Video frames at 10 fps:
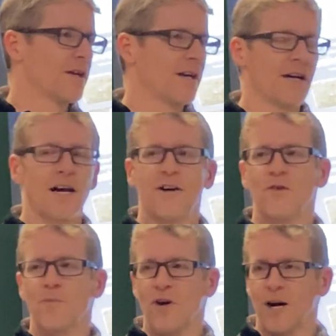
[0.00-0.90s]
And I have a
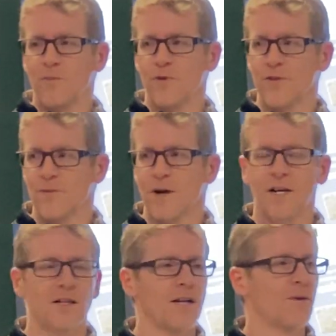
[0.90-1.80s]
problem with the
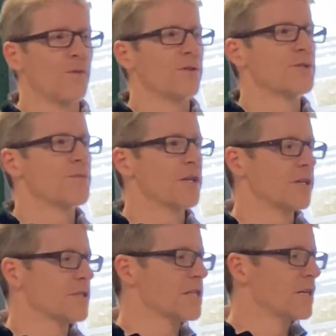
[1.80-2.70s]
regulated ones
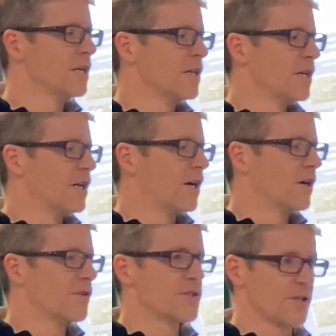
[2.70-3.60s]
because
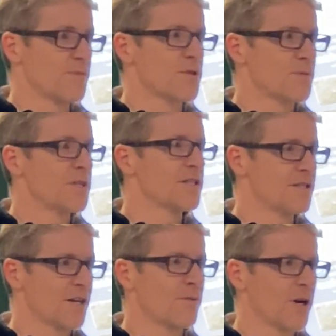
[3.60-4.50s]
uh, the sleeper species
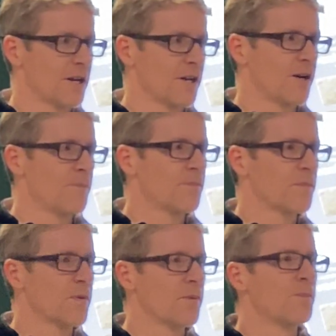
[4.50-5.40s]
that are waking up,
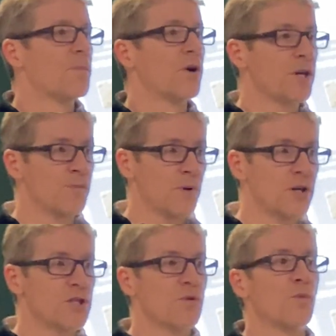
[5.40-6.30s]
burning
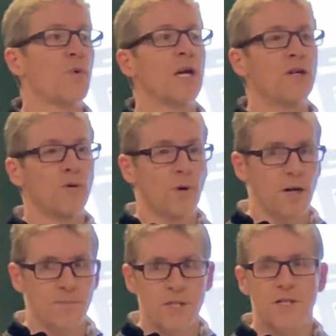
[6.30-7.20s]
bush, winged
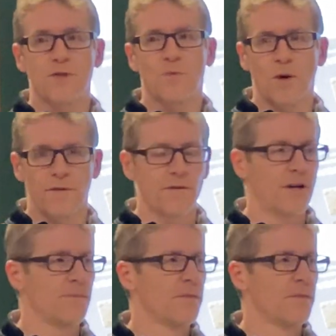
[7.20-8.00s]
euonymus is one of them.